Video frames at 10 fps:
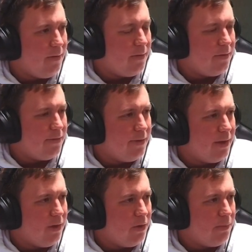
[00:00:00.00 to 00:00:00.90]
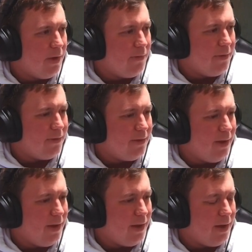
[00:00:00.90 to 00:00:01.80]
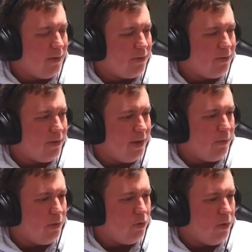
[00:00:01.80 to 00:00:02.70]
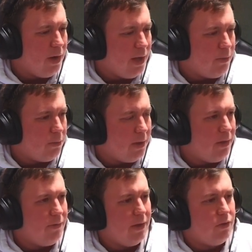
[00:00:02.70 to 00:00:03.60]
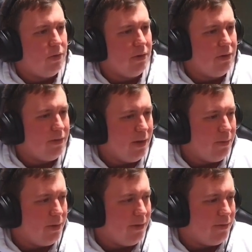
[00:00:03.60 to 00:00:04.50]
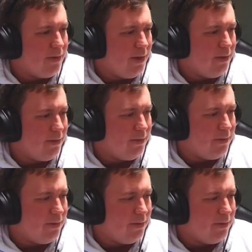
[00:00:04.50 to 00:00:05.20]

So there could be obviously any counters here. If we draw a land, we'll play the Veteran, because that would give us lethal.